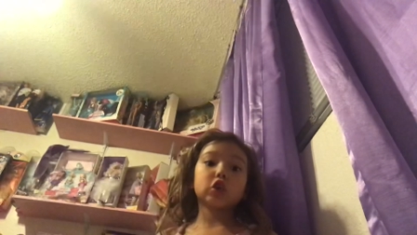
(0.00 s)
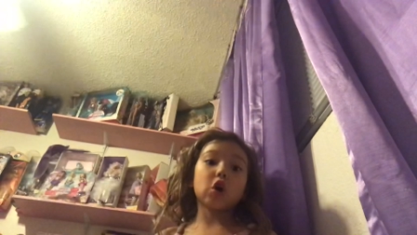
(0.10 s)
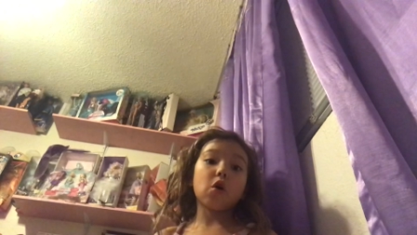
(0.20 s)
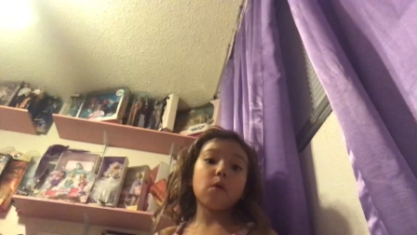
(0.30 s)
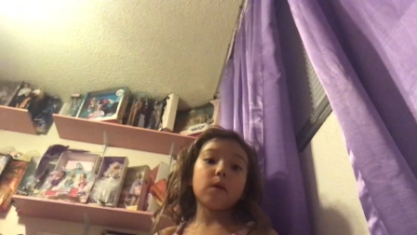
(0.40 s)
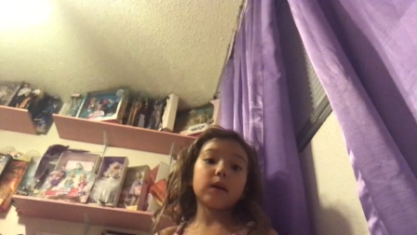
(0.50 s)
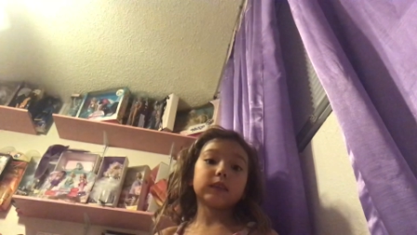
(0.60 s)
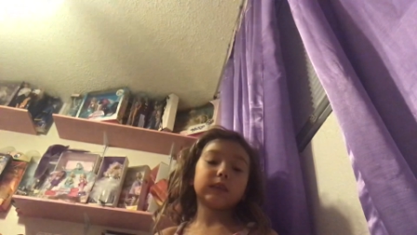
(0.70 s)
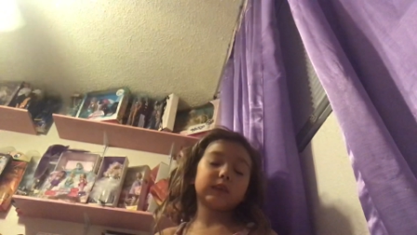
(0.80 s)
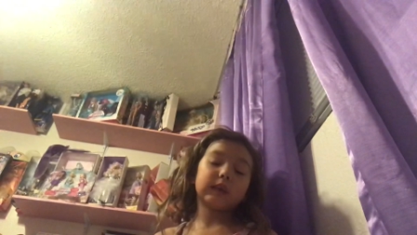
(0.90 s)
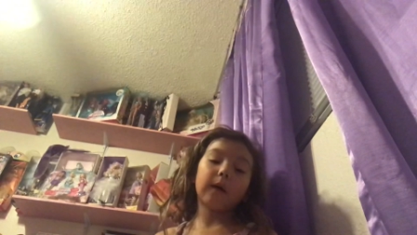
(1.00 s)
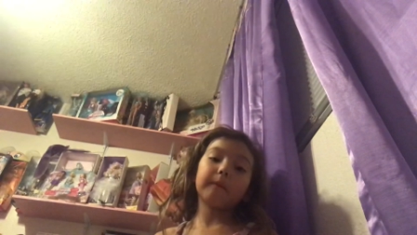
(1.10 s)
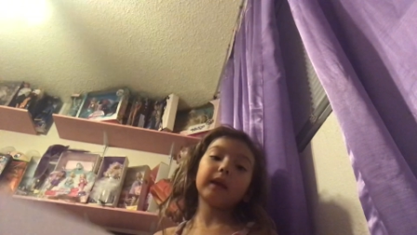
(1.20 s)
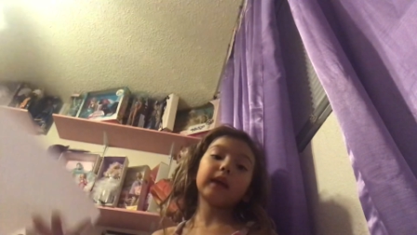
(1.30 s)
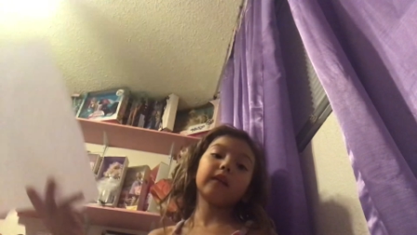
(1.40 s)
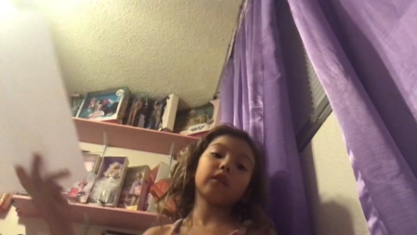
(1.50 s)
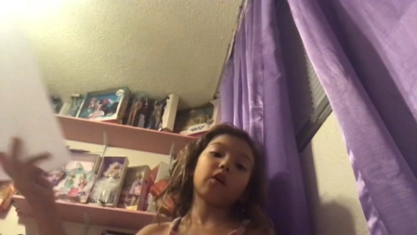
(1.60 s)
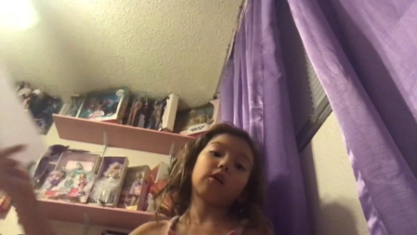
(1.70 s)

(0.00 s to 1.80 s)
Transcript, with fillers: So tell me in the